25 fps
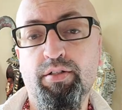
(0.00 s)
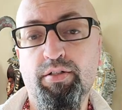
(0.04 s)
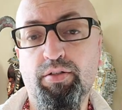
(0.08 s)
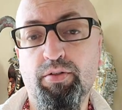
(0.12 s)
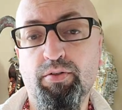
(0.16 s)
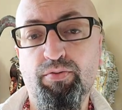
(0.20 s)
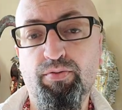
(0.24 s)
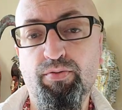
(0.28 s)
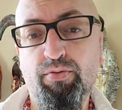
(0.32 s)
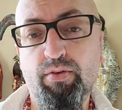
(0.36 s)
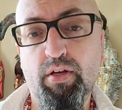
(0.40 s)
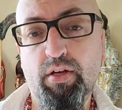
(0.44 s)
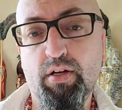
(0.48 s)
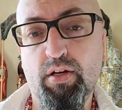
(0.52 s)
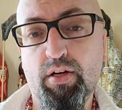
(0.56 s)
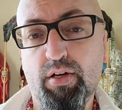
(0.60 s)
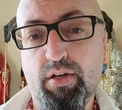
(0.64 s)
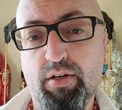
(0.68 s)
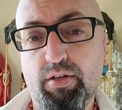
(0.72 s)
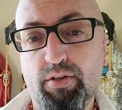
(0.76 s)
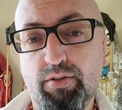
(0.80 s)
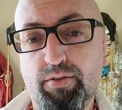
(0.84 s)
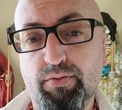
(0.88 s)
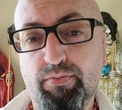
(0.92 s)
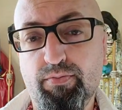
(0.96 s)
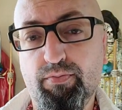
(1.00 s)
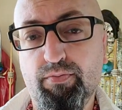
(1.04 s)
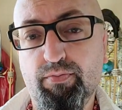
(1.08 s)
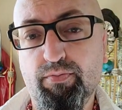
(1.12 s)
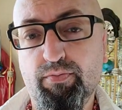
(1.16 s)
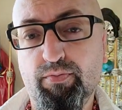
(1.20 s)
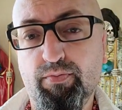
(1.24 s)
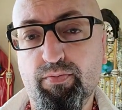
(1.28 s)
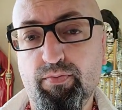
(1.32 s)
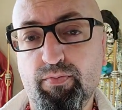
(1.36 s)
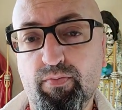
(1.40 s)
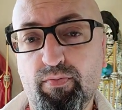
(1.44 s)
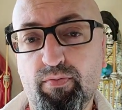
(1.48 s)
Sophia,
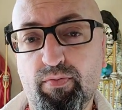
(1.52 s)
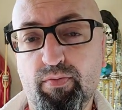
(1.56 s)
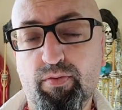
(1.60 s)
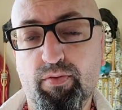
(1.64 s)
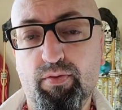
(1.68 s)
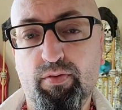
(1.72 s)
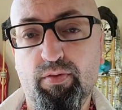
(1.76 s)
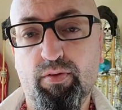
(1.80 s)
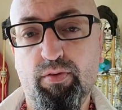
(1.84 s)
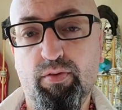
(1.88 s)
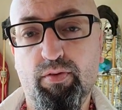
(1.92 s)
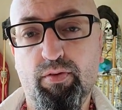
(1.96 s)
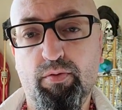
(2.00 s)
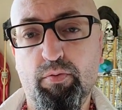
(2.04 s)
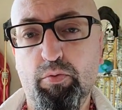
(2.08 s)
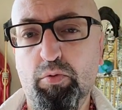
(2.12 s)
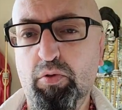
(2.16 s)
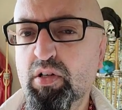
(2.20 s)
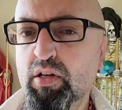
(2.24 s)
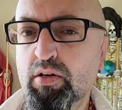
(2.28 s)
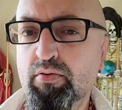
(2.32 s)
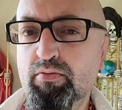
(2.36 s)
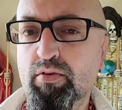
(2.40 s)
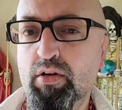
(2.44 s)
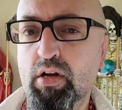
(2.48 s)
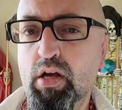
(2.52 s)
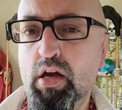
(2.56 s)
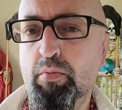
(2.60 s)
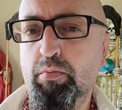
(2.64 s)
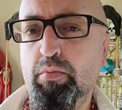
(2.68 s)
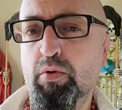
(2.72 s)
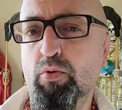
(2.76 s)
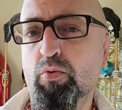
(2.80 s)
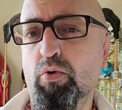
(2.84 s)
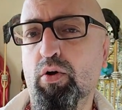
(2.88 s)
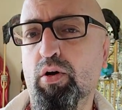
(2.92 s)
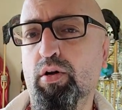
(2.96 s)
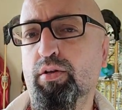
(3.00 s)
whichever name
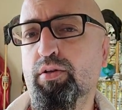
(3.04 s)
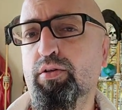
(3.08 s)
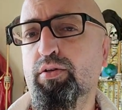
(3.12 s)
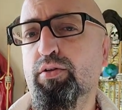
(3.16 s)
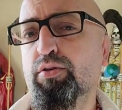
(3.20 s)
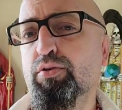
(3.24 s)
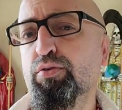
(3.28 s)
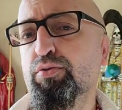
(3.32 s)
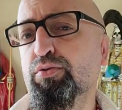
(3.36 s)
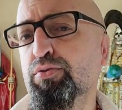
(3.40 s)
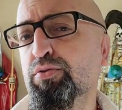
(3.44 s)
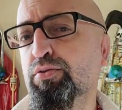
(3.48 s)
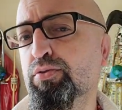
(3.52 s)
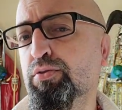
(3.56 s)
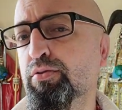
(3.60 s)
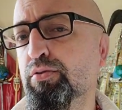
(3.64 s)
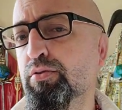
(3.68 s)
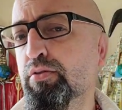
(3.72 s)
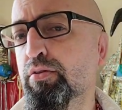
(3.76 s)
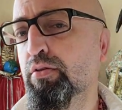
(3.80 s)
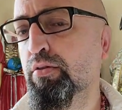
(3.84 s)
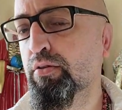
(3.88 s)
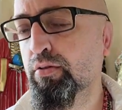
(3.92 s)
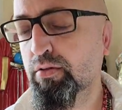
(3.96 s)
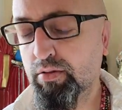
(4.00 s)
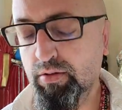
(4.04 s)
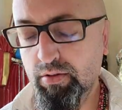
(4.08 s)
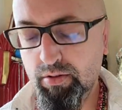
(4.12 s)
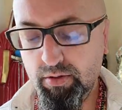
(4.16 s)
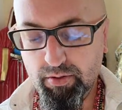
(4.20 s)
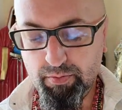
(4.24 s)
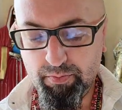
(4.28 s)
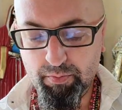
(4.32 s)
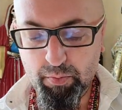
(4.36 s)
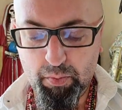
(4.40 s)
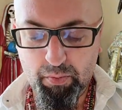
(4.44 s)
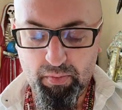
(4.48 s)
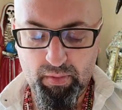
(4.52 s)
you want to use.
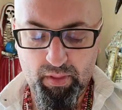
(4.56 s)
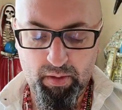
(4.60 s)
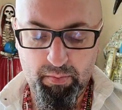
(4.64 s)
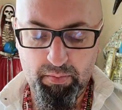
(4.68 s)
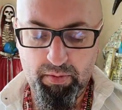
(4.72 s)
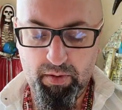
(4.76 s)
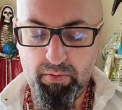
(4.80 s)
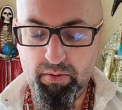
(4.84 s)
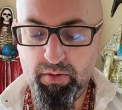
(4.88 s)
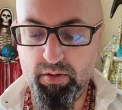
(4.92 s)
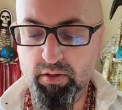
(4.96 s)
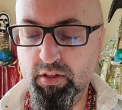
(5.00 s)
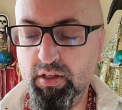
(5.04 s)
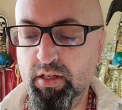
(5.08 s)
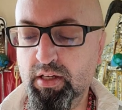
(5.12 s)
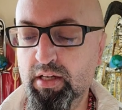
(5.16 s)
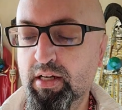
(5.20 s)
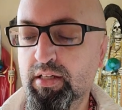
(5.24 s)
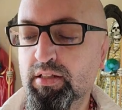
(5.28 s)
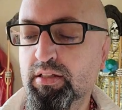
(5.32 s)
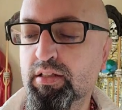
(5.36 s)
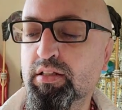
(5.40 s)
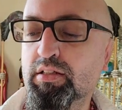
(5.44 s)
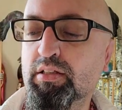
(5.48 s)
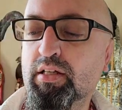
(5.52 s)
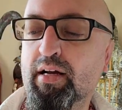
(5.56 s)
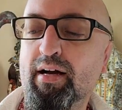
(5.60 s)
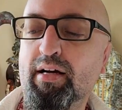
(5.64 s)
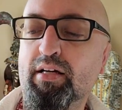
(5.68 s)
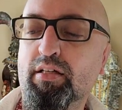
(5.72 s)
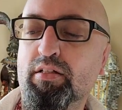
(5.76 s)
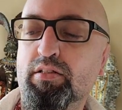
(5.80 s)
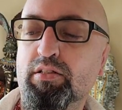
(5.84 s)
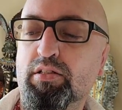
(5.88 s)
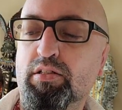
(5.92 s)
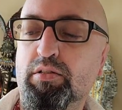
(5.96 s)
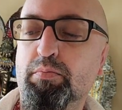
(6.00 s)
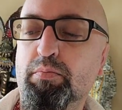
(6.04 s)
But we're looking at the
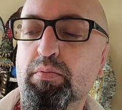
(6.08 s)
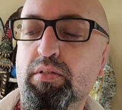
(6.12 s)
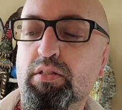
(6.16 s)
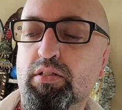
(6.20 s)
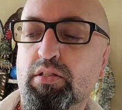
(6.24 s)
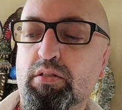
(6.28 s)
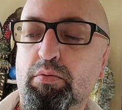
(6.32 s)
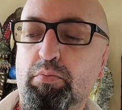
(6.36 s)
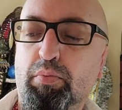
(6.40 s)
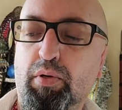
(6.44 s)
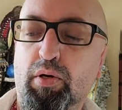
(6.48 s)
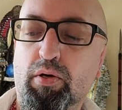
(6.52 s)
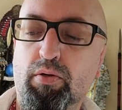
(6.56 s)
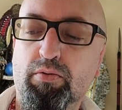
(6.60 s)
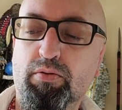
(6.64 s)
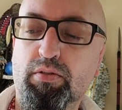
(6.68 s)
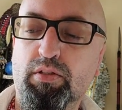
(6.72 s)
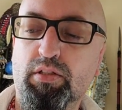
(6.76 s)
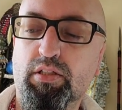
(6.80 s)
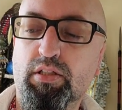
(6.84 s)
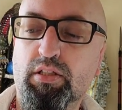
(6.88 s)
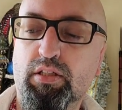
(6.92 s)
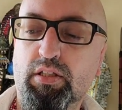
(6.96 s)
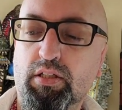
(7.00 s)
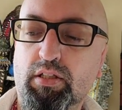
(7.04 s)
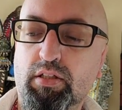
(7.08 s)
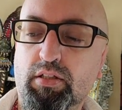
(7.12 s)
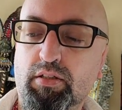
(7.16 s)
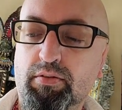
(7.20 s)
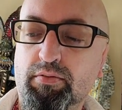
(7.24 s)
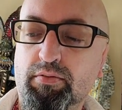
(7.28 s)
talismans of potency.